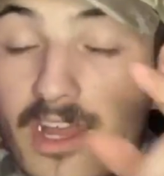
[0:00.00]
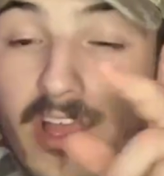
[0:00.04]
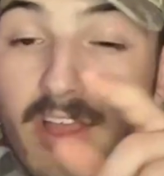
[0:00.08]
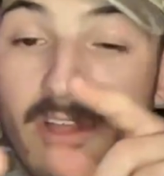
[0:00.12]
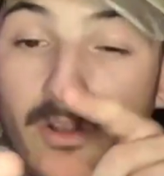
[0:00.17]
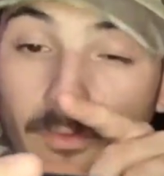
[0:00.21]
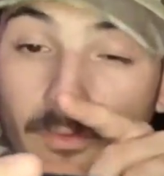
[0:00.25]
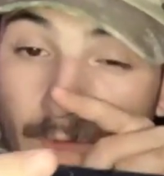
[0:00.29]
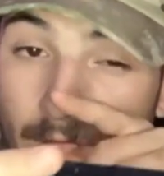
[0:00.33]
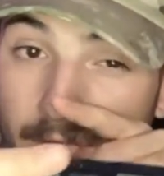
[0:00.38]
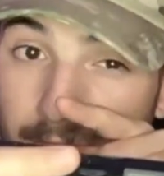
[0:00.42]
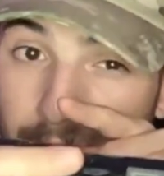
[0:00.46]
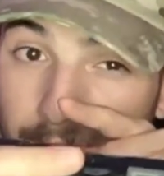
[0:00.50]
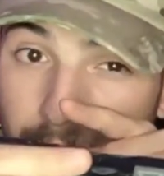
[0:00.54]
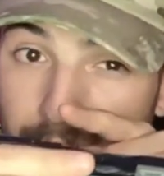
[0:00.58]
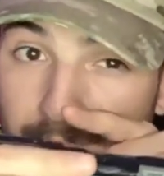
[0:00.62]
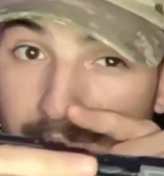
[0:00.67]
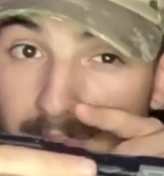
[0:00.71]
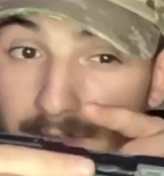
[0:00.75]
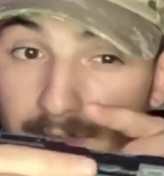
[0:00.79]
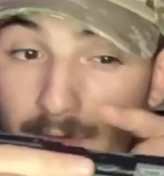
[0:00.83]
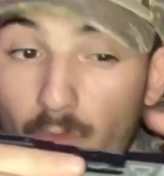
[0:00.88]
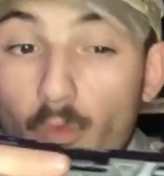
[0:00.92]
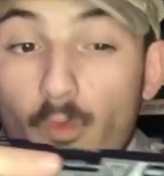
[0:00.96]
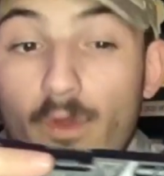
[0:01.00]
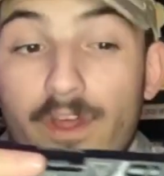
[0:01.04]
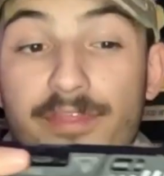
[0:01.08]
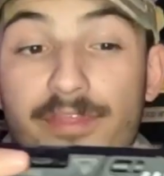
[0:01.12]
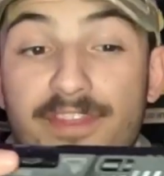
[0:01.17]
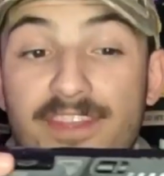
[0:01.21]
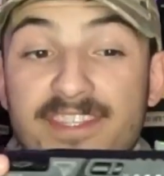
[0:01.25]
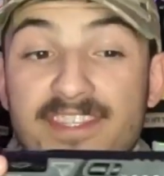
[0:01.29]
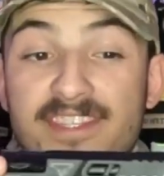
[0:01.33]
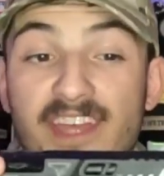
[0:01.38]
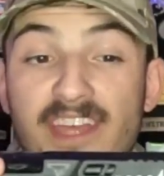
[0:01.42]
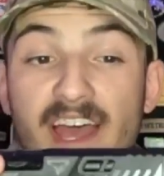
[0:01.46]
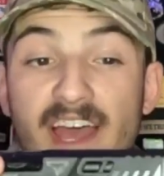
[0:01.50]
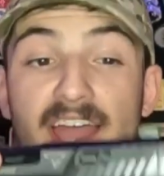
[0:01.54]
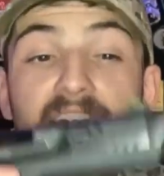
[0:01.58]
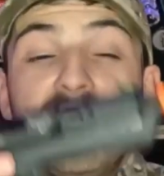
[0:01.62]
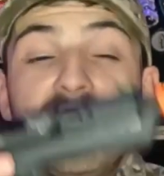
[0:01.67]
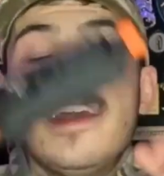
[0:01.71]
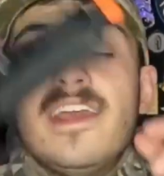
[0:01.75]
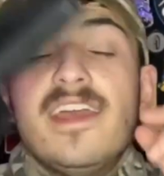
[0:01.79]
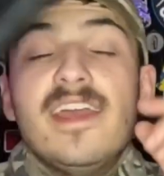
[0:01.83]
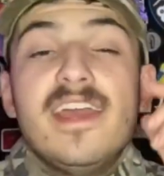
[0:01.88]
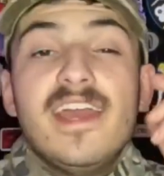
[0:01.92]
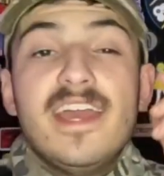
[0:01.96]
rather than with the slide
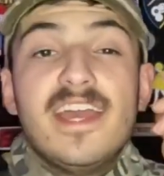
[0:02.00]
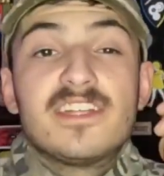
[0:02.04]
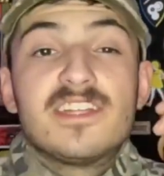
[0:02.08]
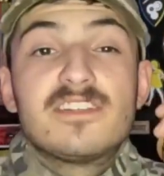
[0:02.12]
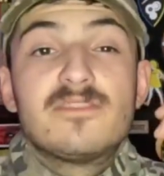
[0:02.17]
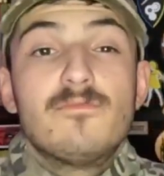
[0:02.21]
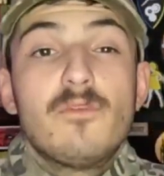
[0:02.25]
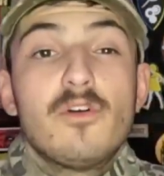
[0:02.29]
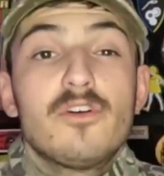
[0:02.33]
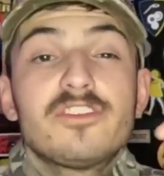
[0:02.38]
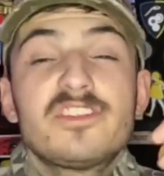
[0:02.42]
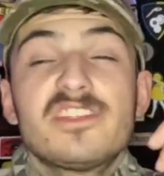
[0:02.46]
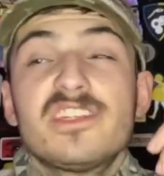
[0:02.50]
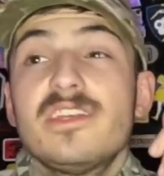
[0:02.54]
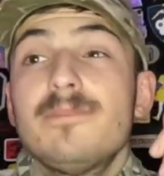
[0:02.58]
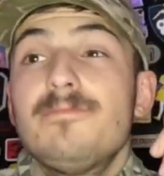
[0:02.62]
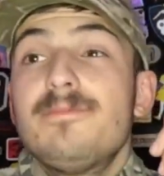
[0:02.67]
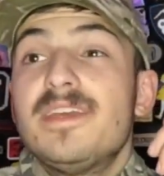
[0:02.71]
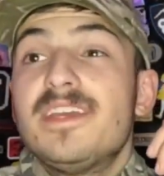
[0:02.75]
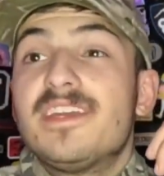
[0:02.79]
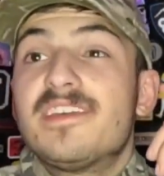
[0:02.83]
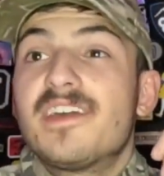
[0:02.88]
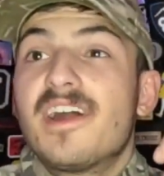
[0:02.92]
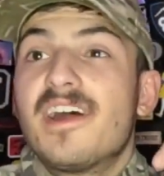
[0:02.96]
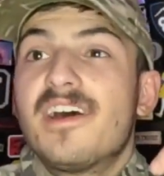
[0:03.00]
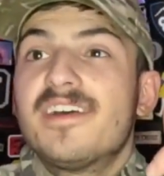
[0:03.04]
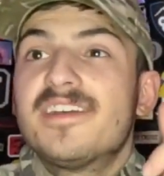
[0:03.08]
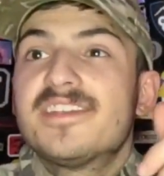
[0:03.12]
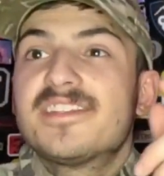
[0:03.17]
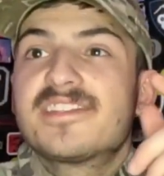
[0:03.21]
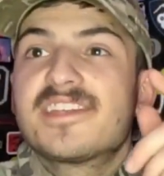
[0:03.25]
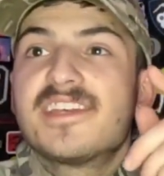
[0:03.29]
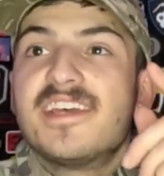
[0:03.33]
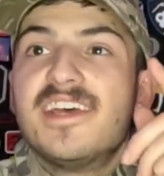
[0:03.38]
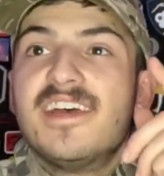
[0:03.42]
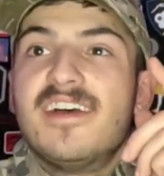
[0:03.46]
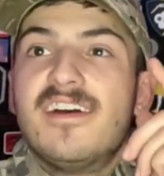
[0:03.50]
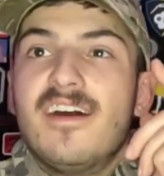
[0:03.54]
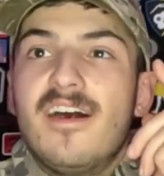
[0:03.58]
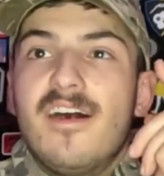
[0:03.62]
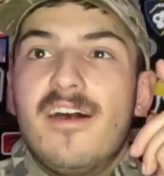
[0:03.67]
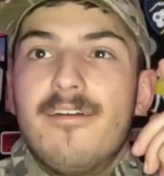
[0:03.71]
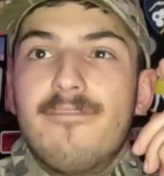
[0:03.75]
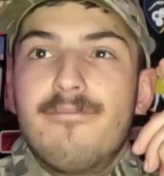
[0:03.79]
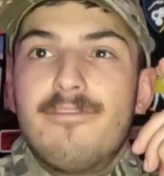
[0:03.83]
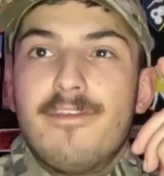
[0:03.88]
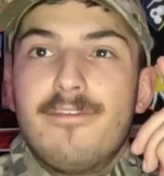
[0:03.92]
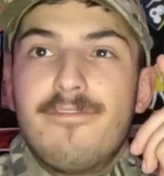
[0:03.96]
is mostly because
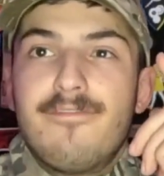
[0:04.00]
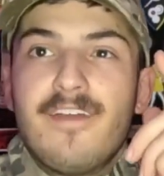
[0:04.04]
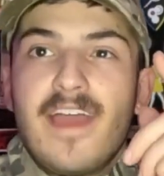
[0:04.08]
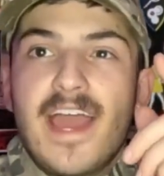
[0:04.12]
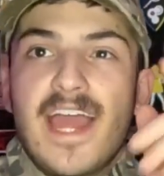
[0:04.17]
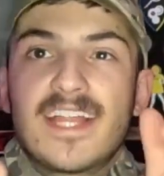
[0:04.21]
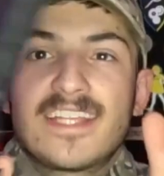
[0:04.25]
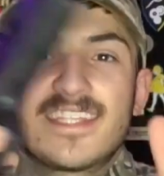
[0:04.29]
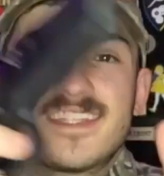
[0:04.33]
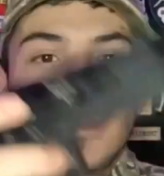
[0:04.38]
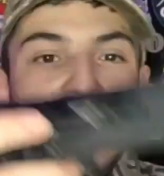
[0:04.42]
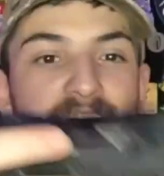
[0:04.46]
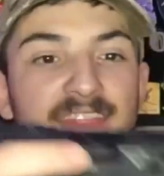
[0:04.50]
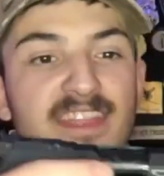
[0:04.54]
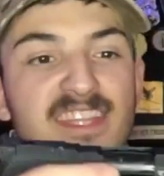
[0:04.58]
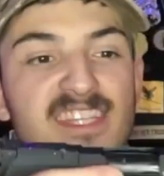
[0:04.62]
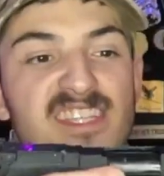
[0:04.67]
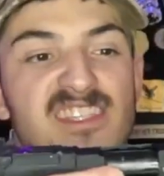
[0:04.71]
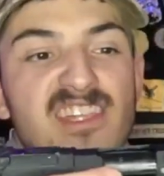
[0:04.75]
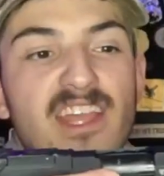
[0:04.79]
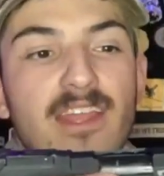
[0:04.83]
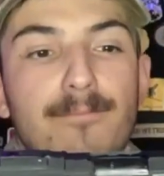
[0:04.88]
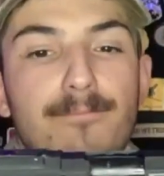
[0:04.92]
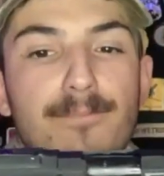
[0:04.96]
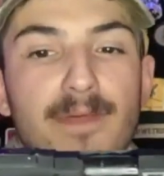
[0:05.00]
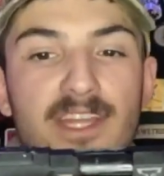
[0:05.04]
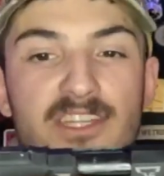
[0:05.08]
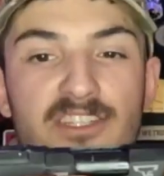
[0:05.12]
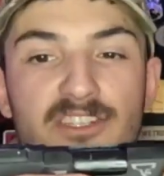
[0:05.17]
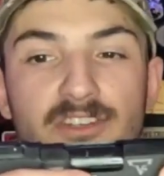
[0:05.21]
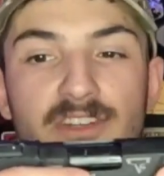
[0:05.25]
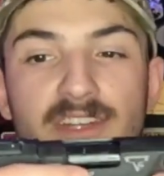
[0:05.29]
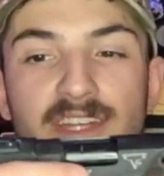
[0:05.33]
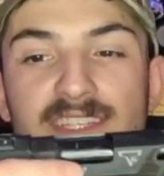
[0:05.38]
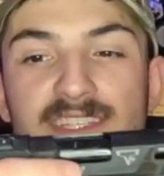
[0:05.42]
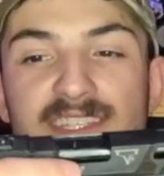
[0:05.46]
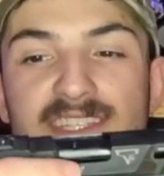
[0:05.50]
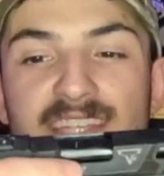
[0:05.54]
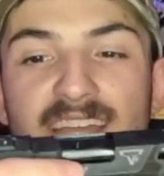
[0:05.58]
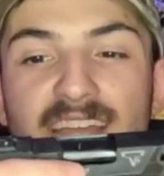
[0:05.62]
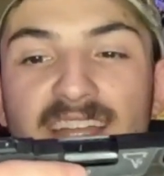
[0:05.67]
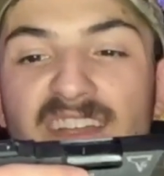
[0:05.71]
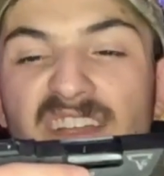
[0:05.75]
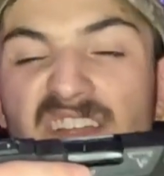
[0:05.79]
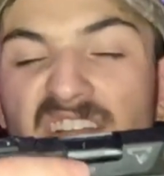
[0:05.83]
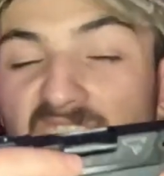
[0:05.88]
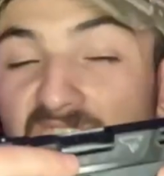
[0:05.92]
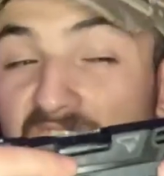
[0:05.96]
of the fact that the sight picture is
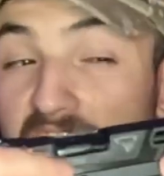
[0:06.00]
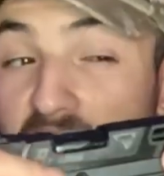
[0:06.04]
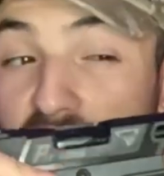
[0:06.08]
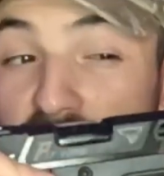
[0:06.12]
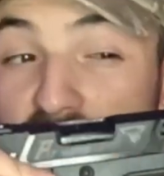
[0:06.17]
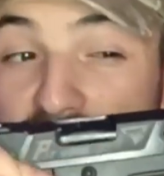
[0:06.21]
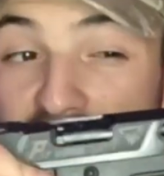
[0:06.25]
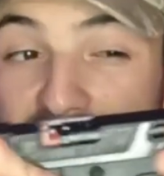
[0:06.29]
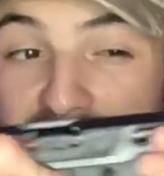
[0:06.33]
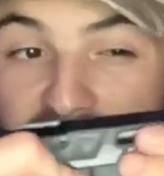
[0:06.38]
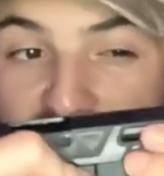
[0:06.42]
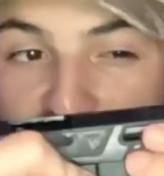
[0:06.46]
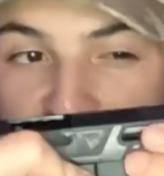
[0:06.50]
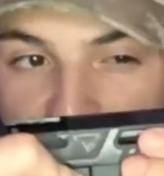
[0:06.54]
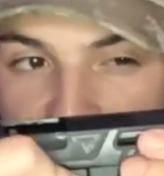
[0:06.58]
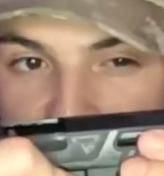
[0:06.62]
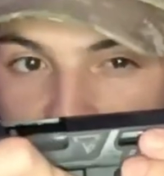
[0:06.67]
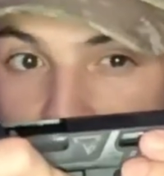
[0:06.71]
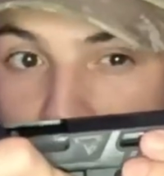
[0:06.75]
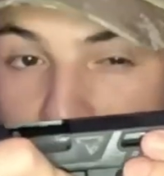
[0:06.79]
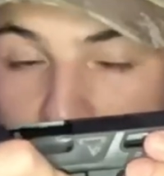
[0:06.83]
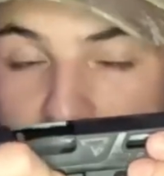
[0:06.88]
technically changing.